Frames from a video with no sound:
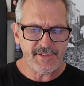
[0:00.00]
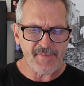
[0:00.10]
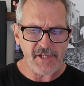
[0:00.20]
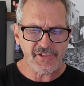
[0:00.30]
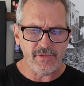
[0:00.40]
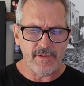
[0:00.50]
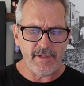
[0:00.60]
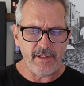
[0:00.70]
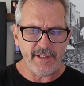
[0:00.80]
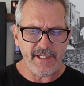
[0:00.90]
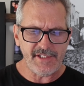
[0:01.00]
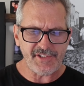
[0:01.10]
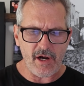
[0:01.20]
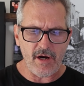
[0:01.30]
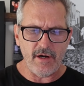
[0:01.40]
Special
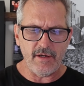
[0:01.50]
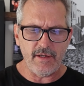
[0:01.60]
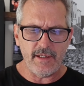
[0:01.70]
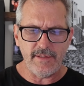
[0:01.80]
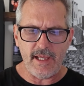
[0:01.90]
abilities are,